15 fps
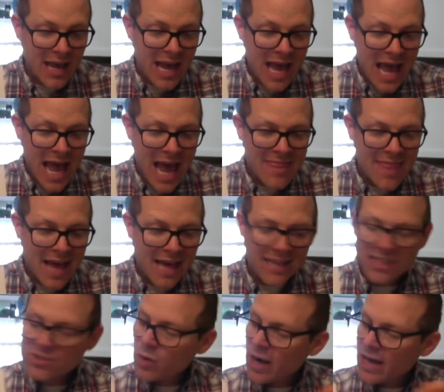And
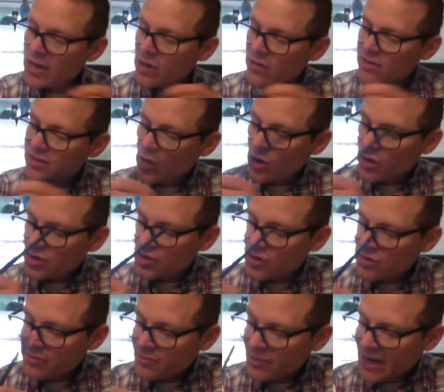that's why those
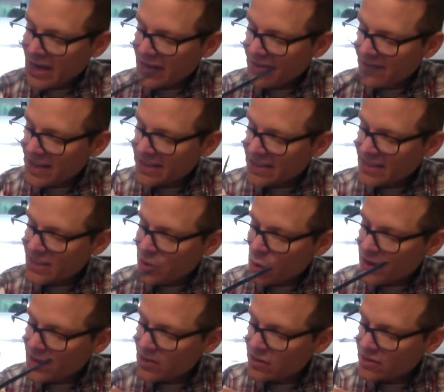cartoon faces
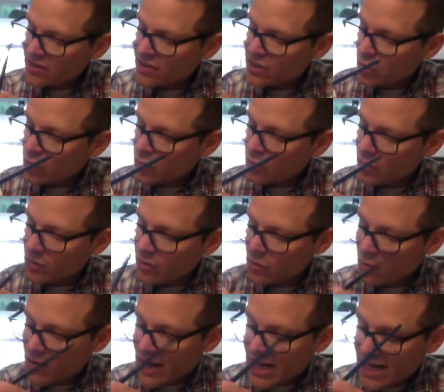always look so
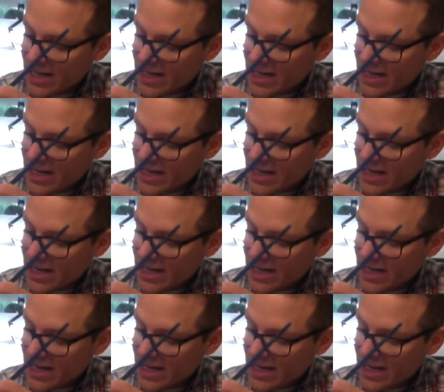great.